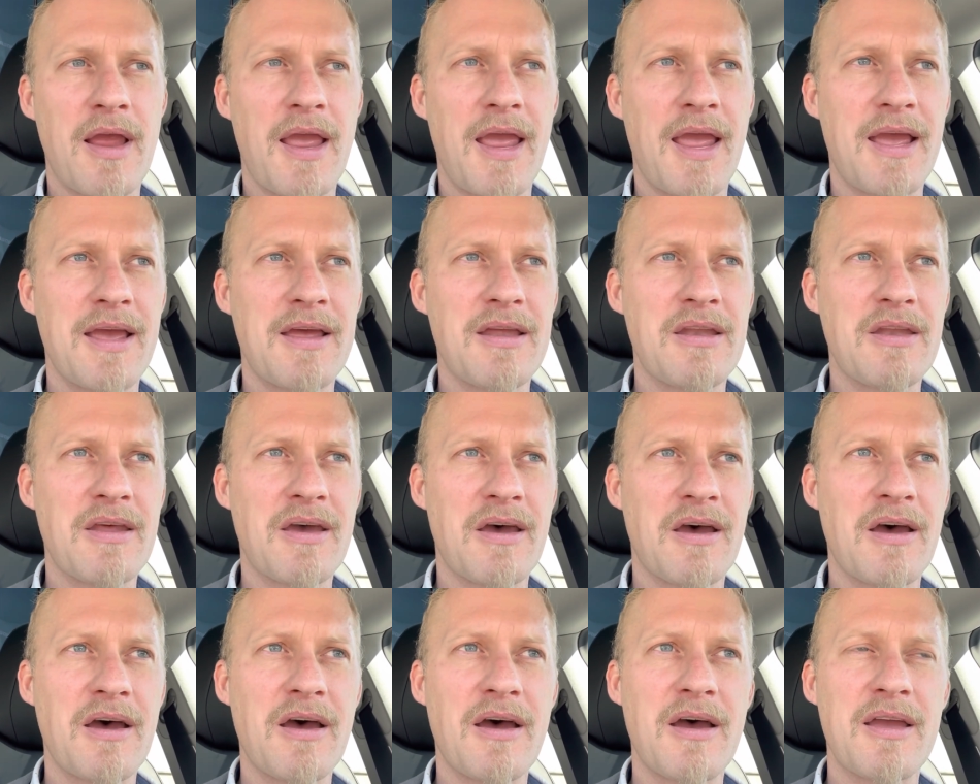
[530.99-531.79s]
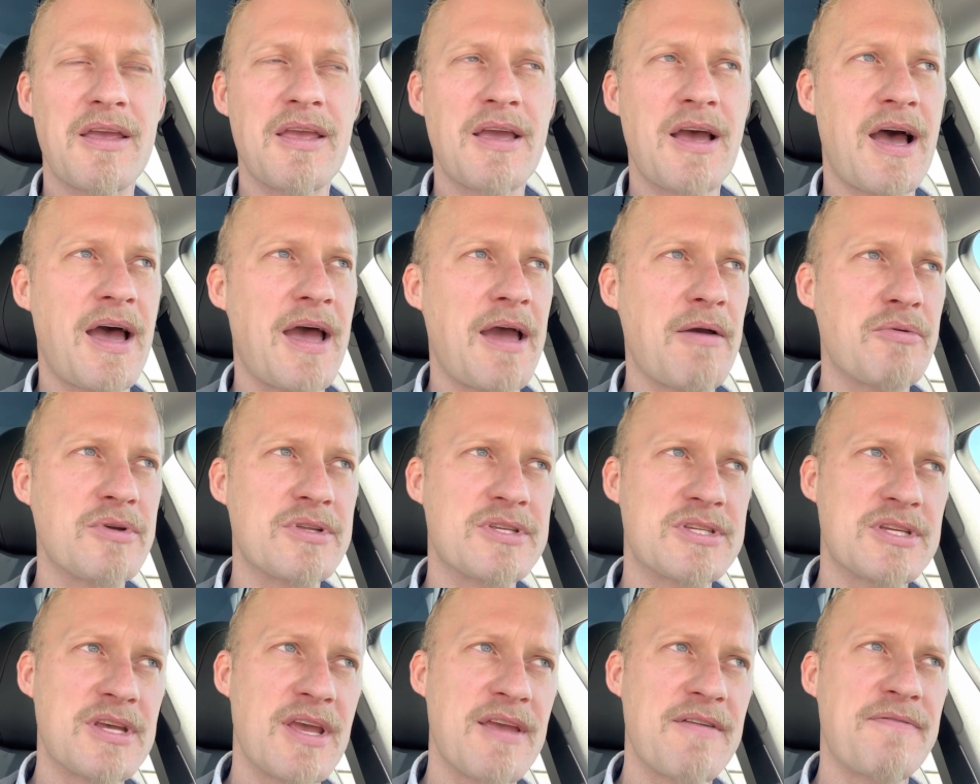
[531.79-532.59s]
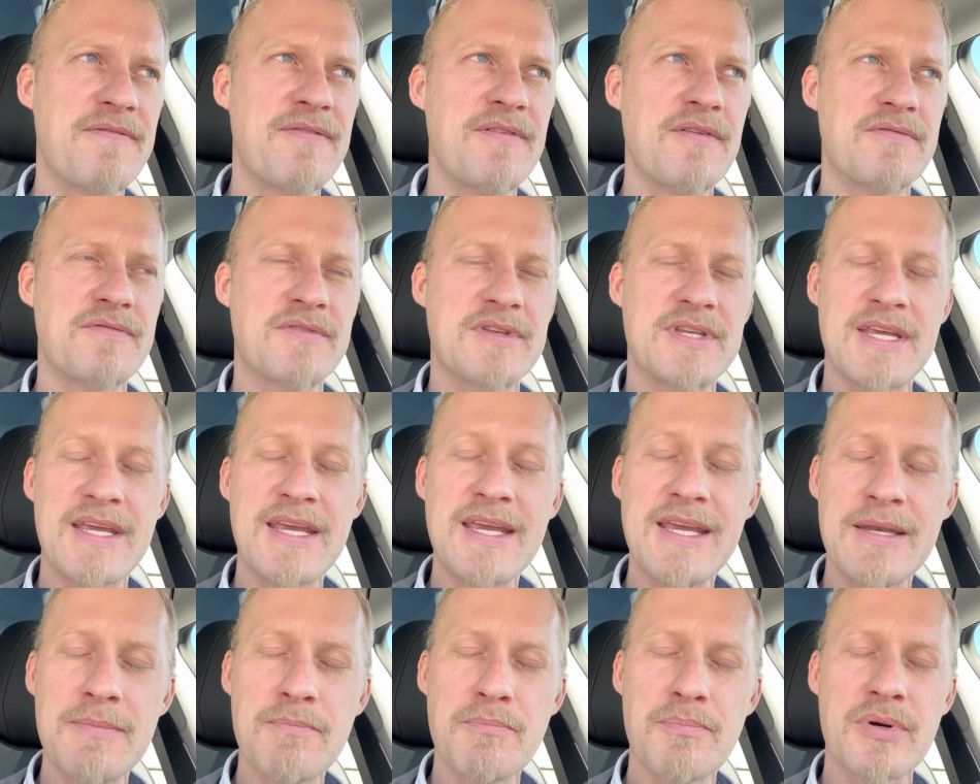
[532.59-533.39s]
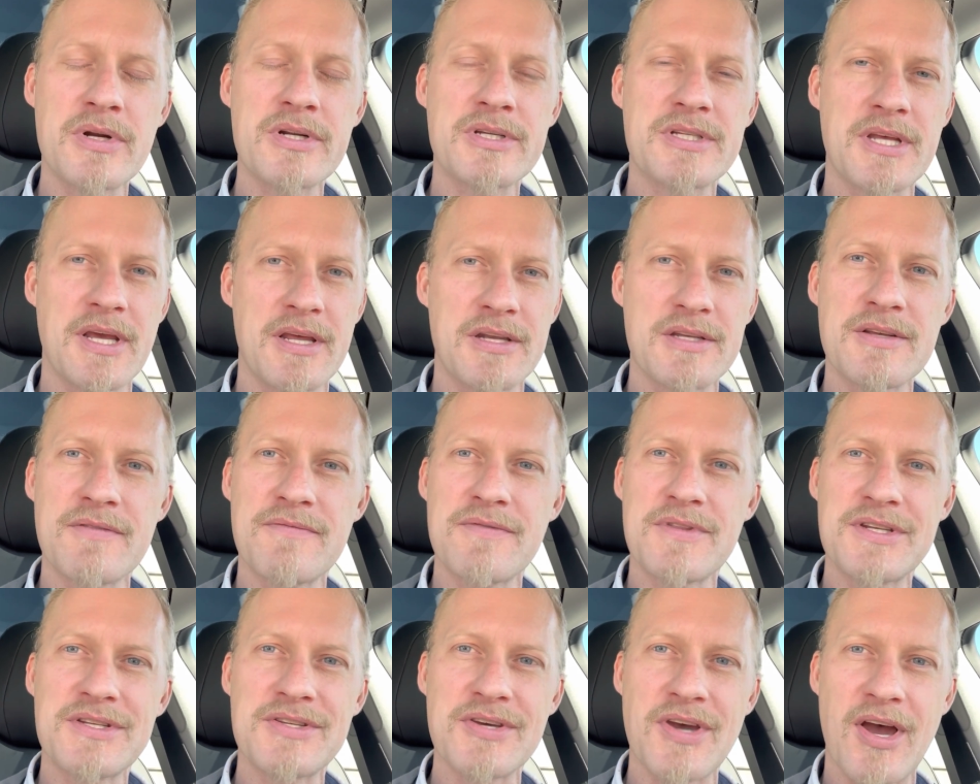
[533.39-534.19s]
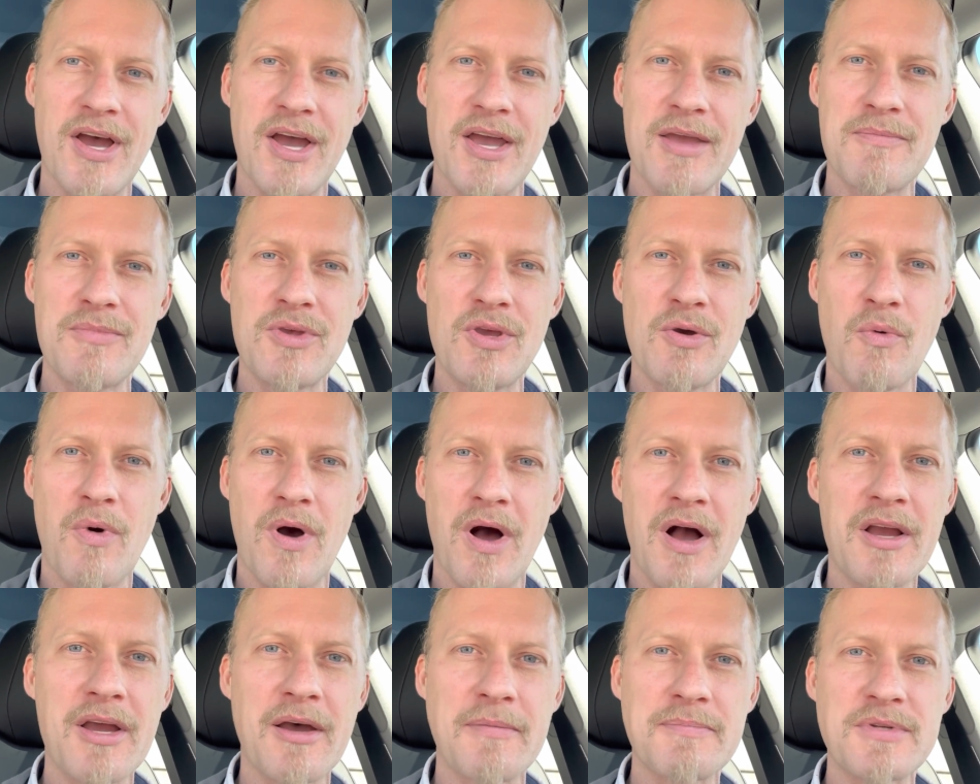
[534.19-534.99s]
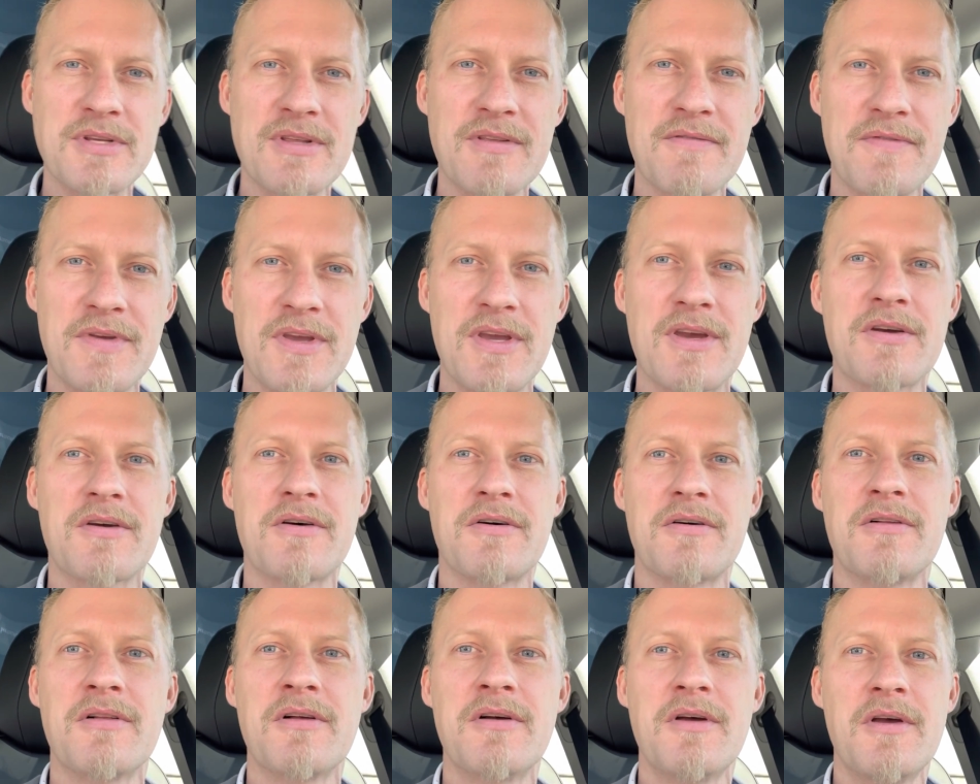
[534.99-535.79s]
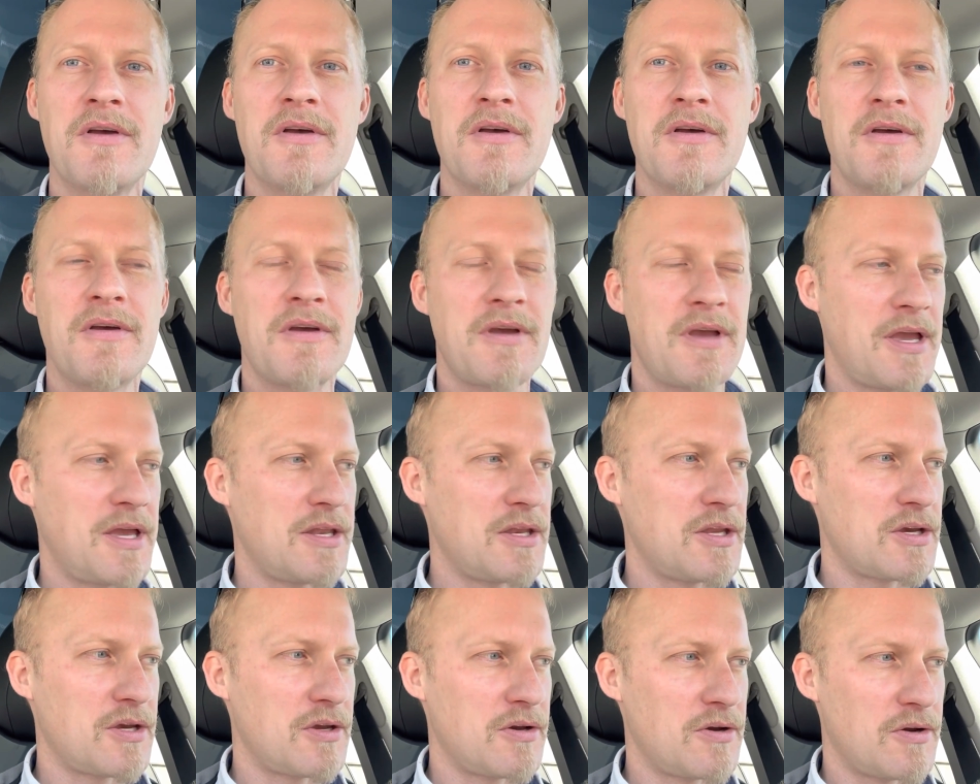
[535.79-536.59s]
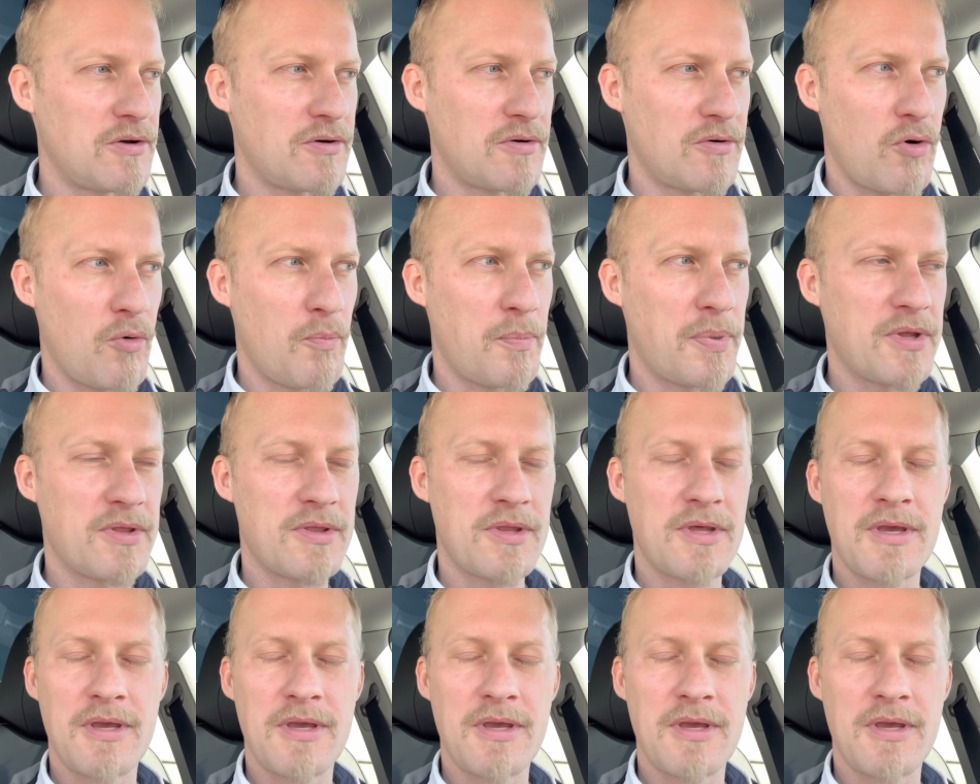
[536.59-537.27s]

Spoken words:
And I would say 15% of the time you walk up to the vehicle and you open